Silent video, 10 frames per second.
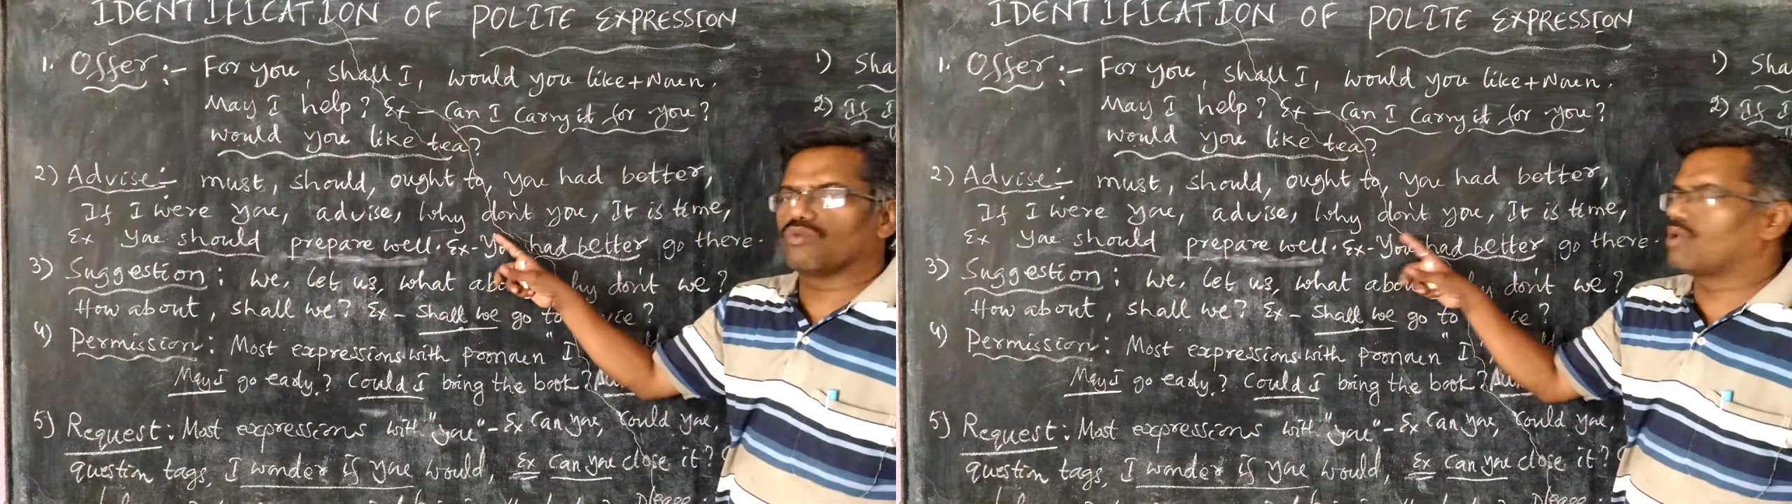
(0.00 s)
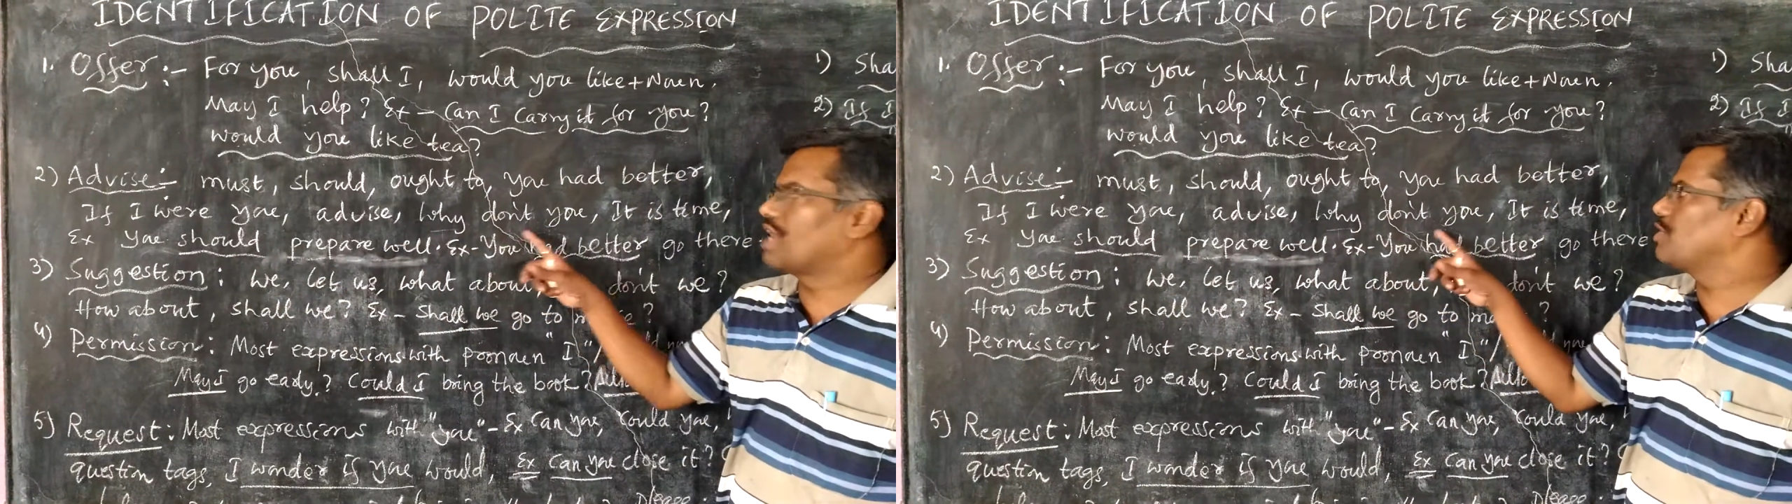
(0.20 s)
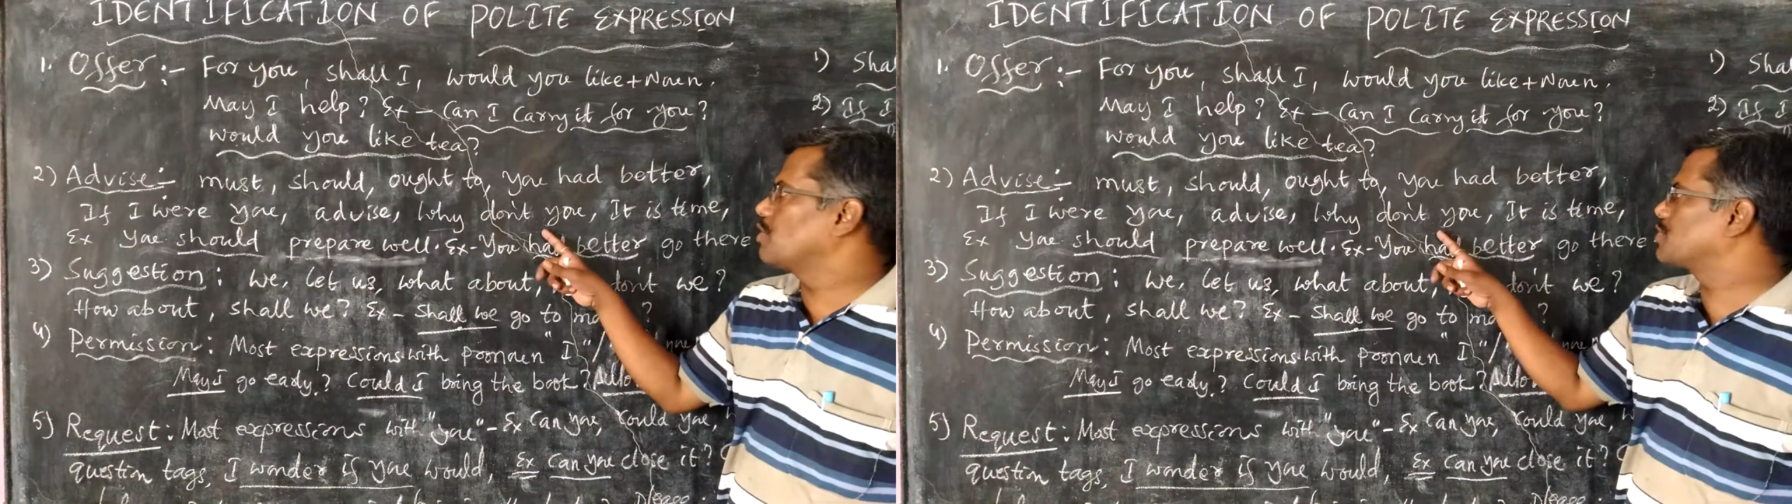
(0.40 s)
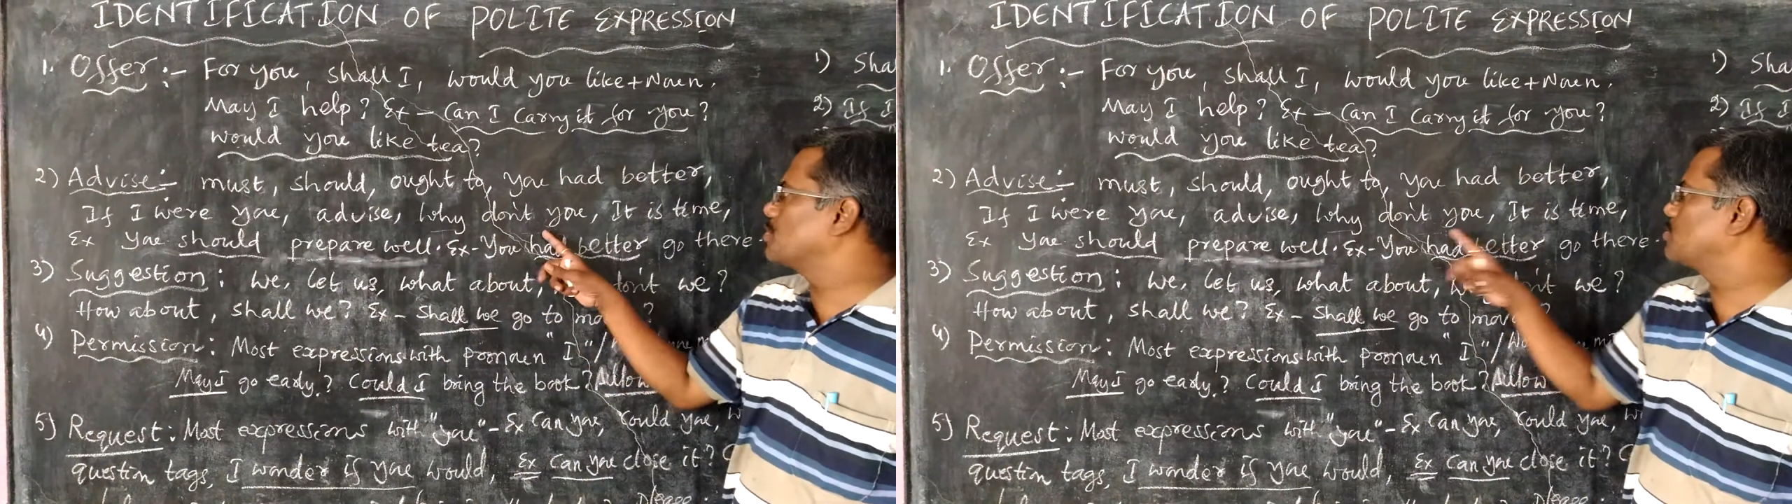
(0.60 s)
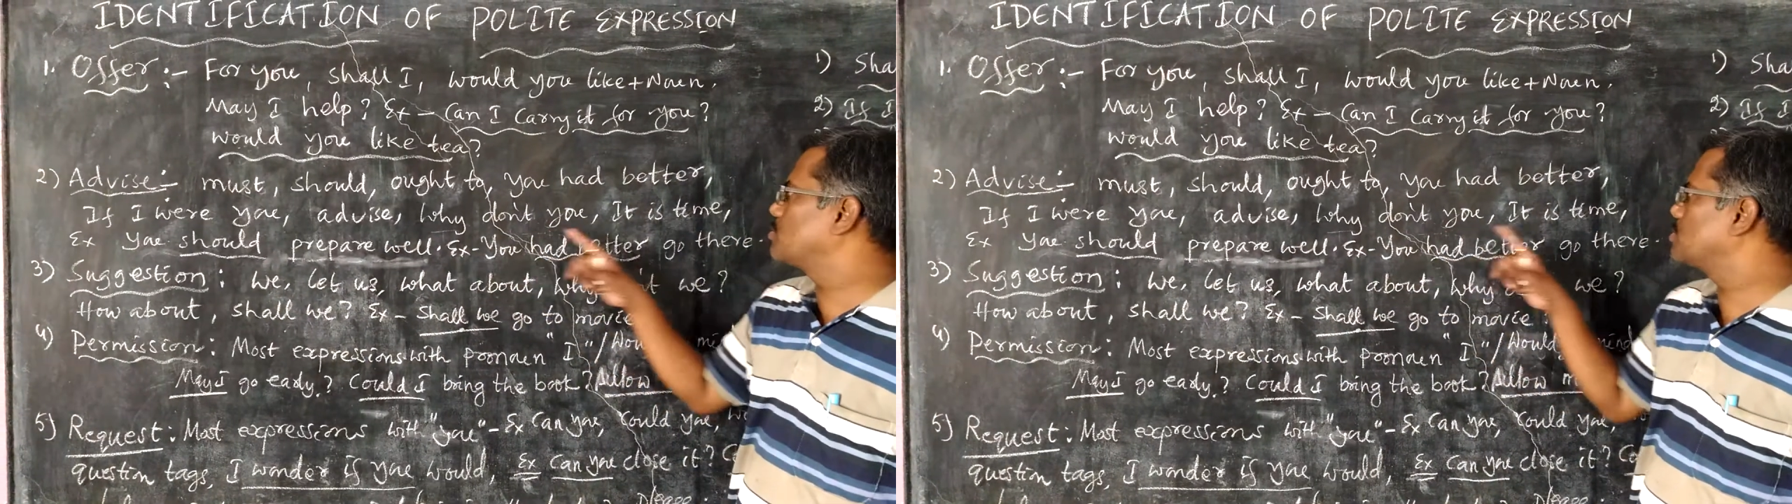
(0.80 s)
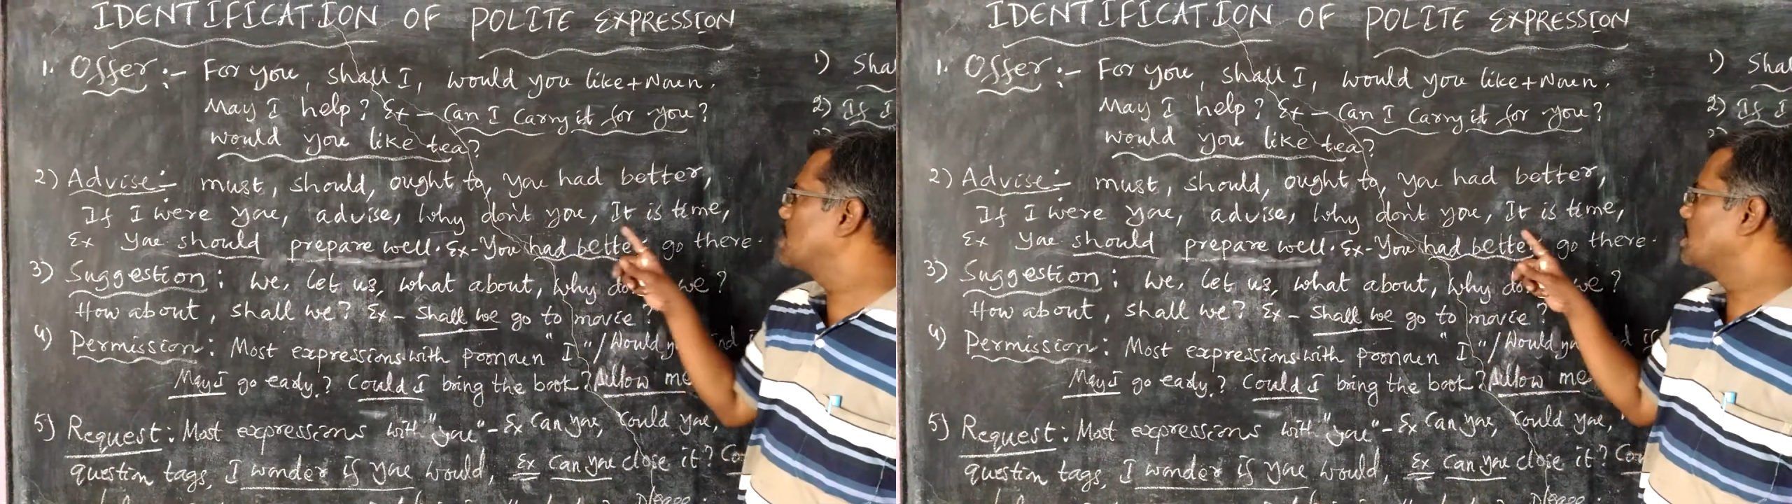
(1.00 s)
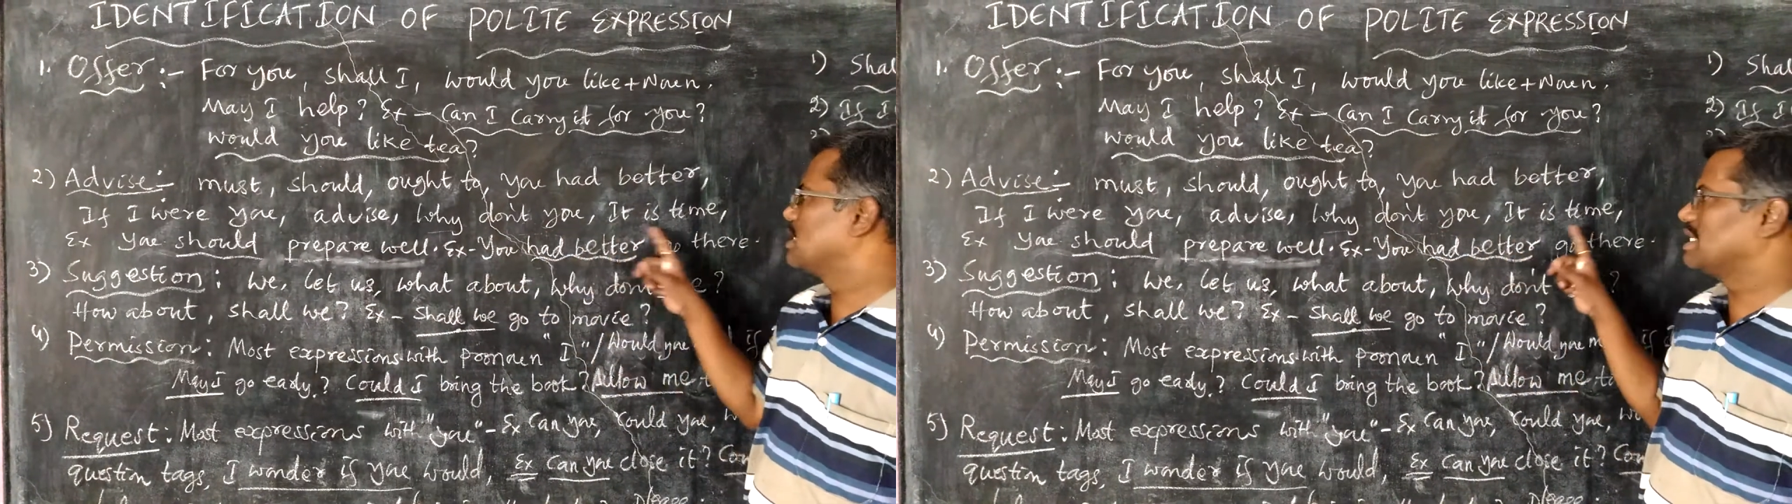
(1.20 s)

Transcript: why don't you,